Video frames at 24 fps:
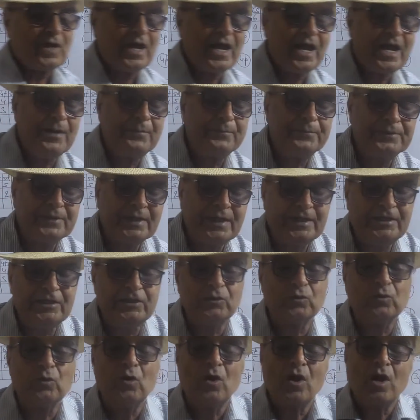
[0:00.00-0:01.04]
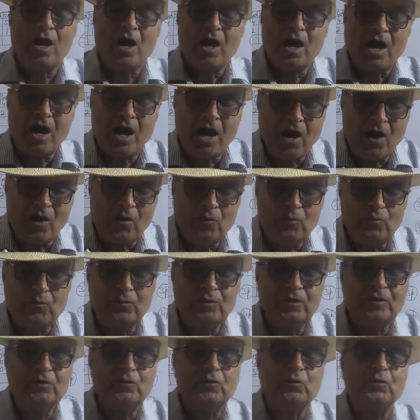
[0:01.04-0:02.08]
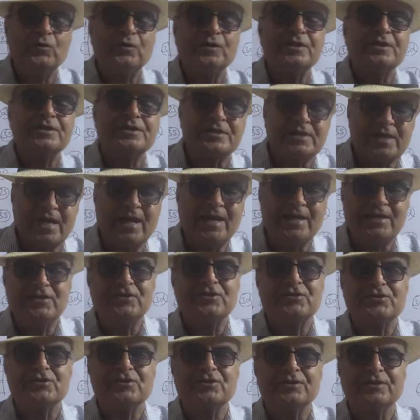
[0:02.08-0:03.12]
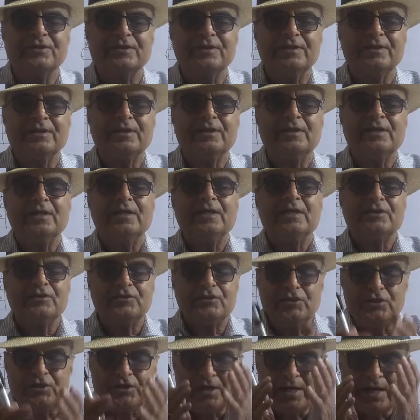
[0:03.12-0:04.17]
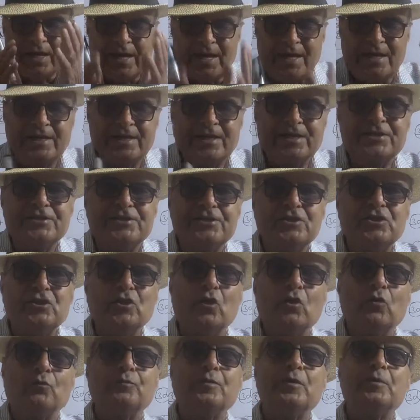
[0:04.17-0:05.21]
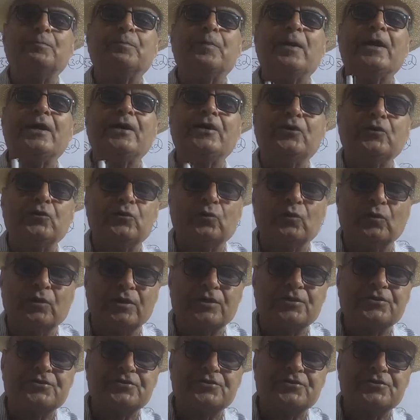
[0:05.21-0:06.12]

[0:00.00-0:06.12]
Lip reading: I am telling you how will you decide the energy of a particular